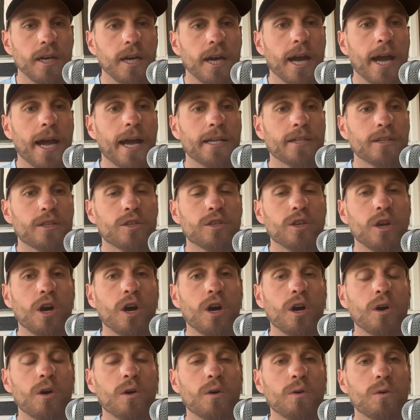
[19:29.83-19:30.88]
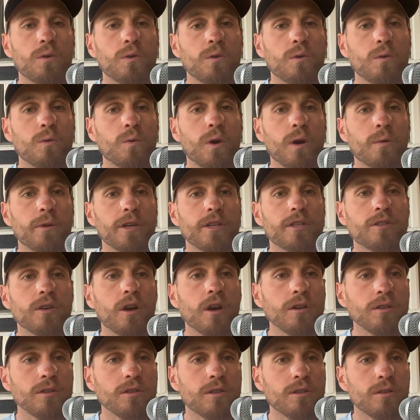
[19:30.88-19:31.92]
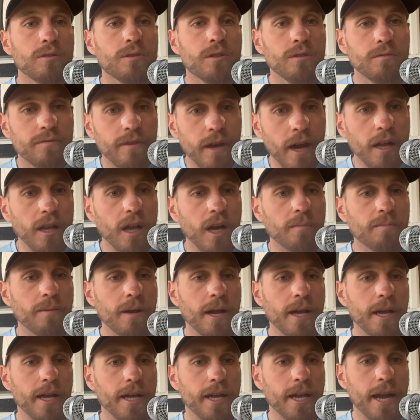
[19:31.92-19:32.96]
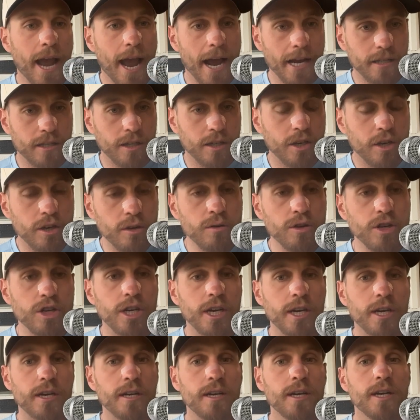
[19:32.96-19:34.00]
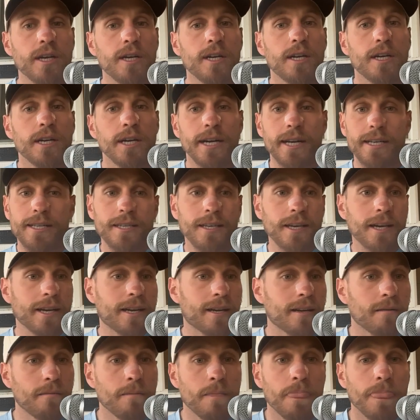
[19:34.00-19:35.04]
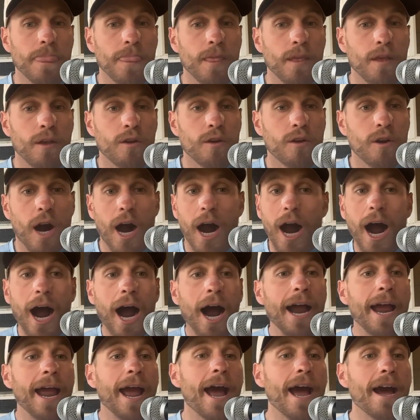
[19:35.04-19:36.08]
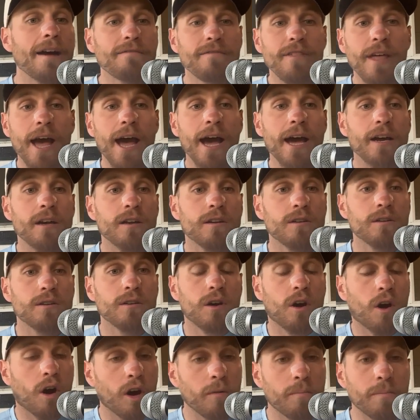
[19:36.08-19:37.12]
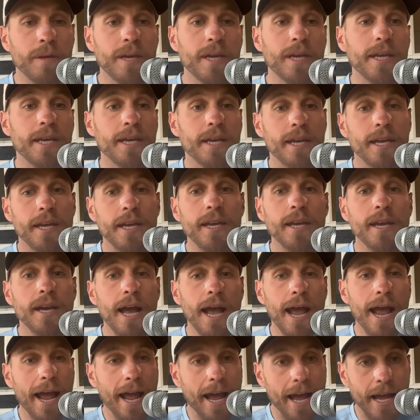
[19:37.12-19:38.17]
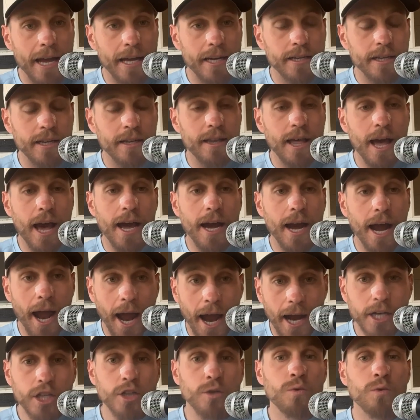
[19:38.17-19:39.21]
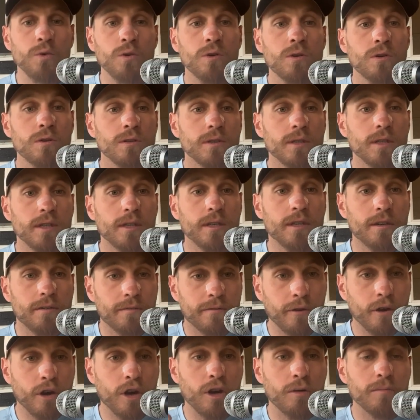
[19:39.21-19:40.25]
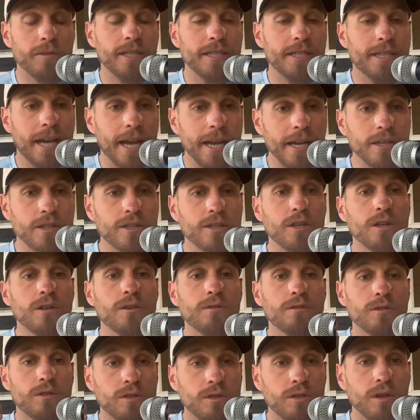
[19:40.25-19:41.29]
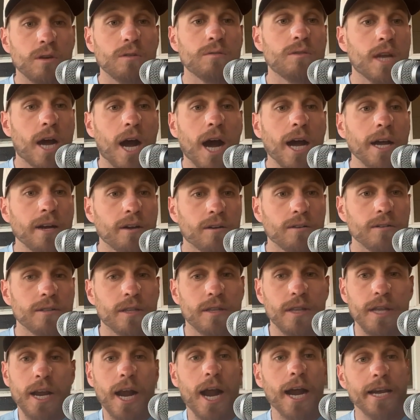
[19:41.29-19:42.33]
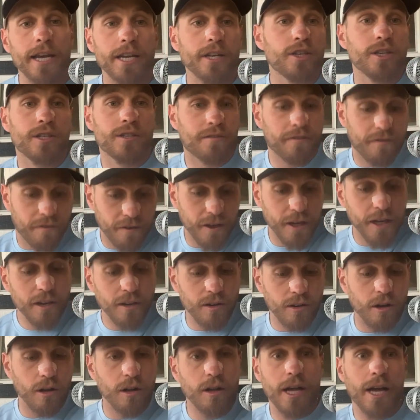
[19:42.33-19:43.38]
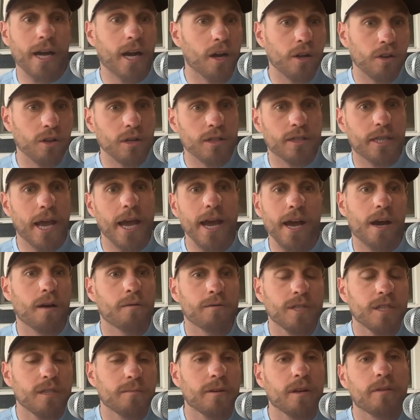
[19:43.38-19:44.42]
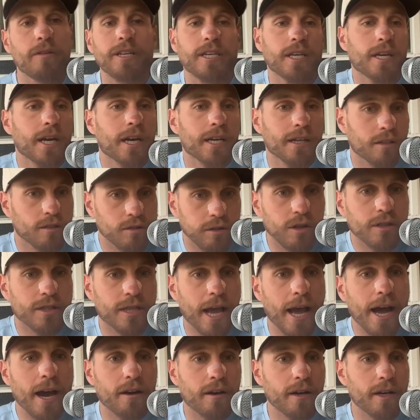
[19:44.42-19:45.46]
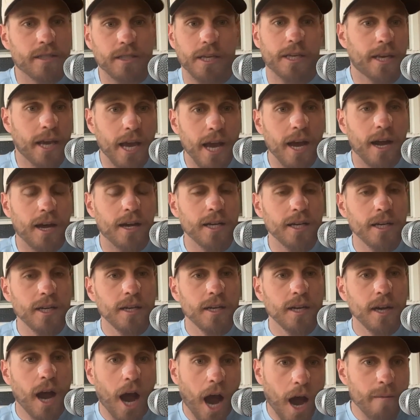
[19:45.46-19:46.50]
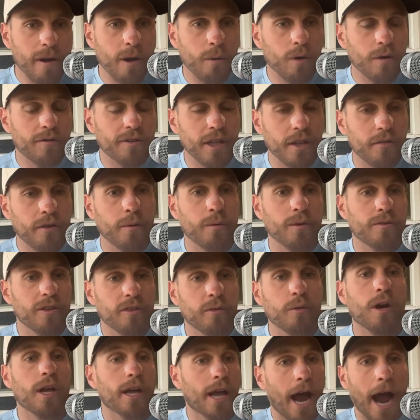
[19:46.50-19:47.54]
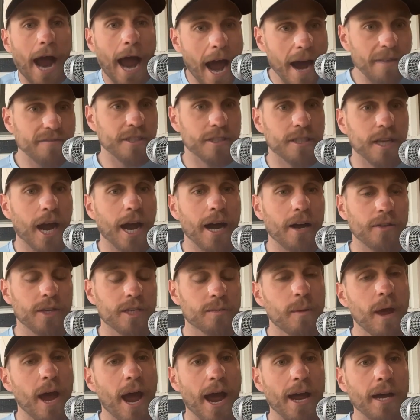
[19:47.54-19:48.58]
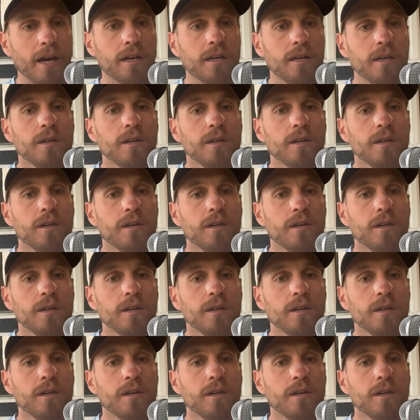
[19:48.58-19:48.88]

And so when we start to develop in execution, it's like I have that RPE and that actual confirmed data zone so dialed that I can just feel, and I'll look down. I was in the middle of it, like I could just look down and it's like, yeah, I'm at 153, 154. Like I have to dial this back.